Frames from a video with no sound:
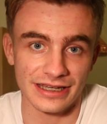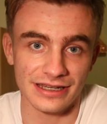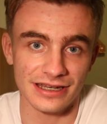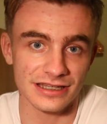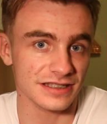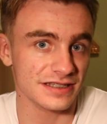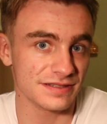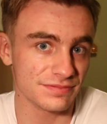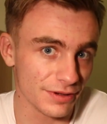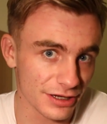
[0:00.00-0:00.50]
he
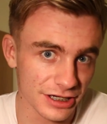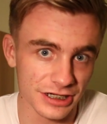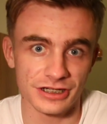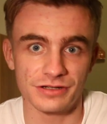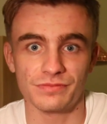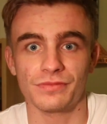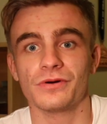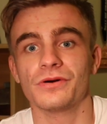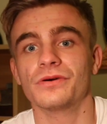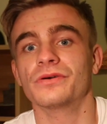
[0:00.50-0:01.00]
does
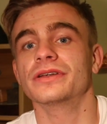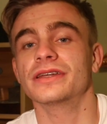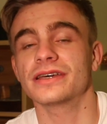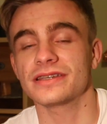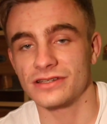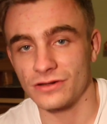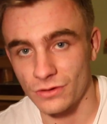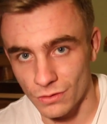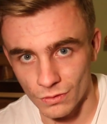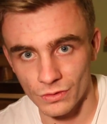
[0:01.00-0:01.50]
SpongeBob, he
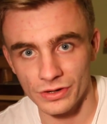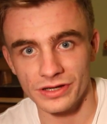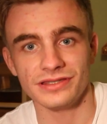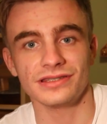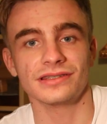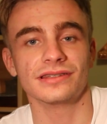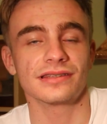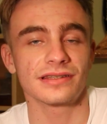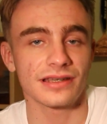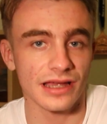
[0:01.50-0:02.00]
does coins,
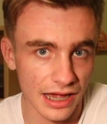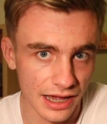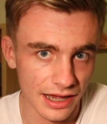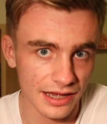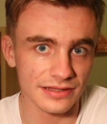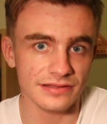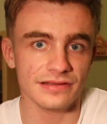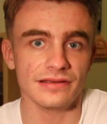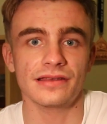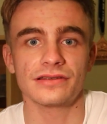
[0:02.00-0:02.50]
he does
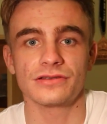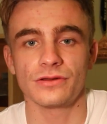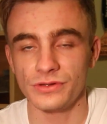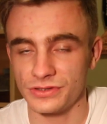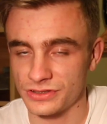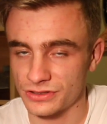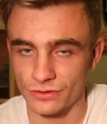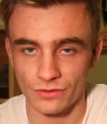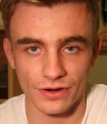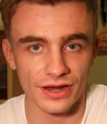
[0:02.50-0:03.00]
cards, he does all
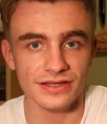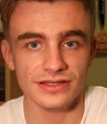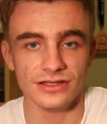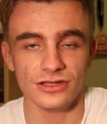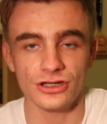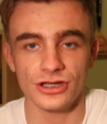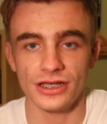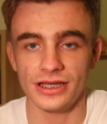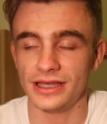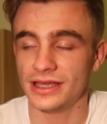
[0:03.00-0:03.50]
this crazy
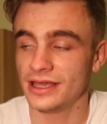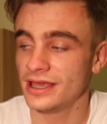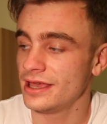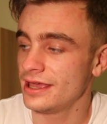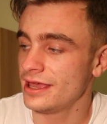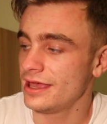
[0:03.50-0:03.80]
shit.